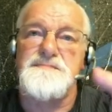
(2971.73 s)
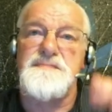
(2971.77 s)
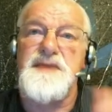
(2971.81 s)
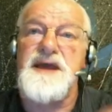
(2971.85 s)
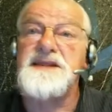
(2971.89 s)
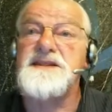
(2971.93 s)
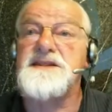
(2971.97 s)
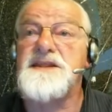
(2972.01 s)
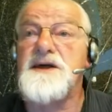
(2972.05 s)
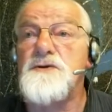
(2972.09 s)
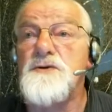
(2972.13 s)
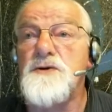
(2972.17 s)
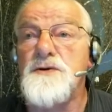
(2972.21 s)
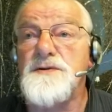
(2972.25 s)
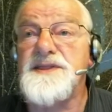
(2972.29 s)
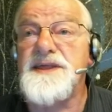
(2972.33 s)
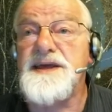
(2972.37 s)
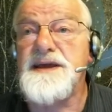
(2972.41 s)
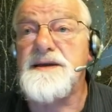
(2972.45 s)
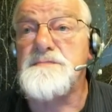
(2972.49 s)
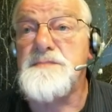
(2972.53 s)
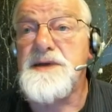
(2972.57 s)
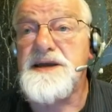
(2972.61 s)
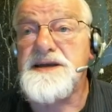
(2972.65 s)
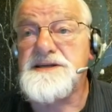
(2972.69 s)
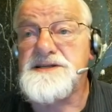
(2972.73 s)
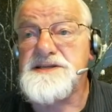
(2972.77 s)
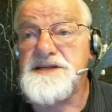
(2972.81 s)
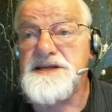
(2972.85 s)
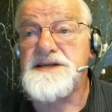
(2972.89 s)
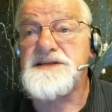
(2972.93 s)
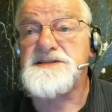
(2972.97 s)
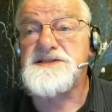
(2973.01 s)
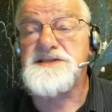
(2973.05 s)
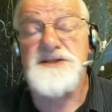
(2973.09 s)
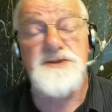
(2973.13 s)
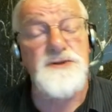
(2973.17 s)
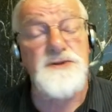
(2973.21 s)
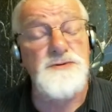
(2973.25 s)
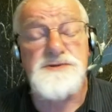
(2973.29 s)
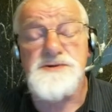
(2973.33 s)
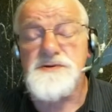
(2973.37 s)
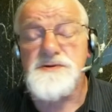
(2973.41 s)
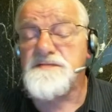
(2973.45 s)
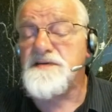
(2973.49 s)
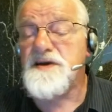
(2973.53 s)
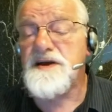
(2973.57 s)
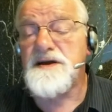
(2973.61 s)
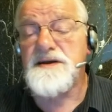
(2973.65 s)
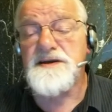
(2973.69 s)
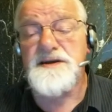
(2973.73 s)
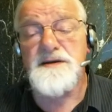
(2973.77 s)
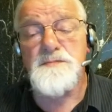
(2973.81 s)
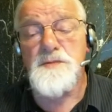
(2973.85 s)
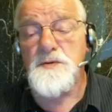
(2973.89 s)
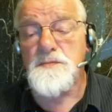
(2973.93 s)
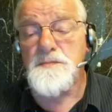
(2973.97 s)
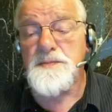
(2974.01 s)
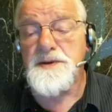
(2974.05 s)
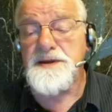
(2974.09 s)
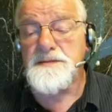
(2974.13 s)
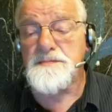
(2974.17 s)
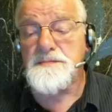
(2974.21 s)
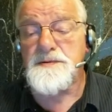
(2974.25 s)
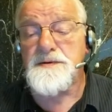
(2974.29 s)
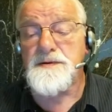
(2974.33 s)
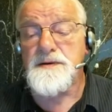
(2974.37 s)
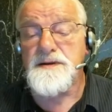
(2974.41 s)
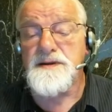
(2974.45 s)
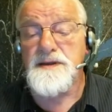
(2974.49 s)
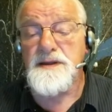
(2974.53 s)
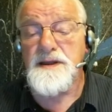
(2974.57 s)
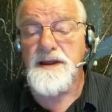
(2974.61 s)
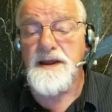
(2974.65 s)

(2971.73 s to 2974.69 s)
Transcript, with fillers: make the whole thing make sense. Those are valuable people,